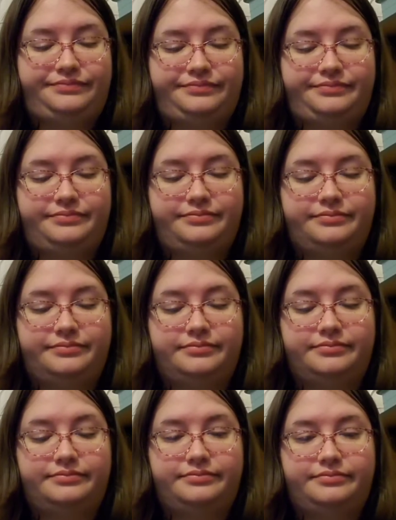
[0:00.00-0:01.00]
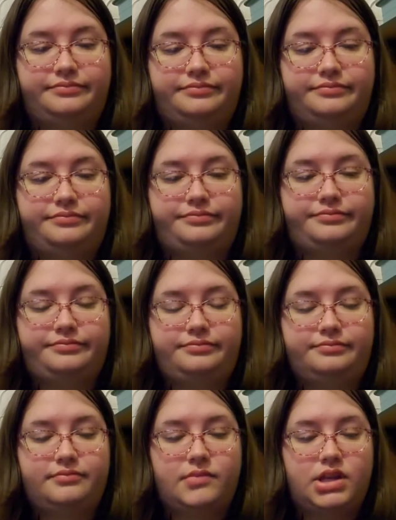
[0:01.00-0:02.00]

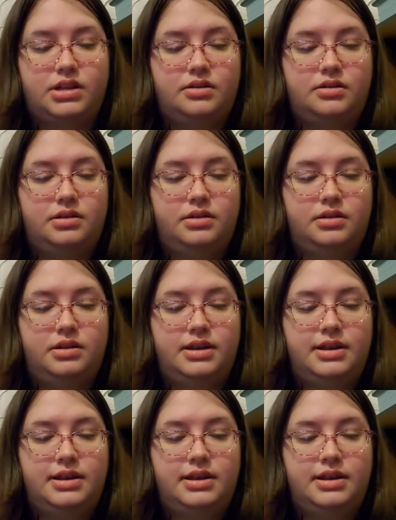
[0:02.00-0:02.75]
Nothing is said.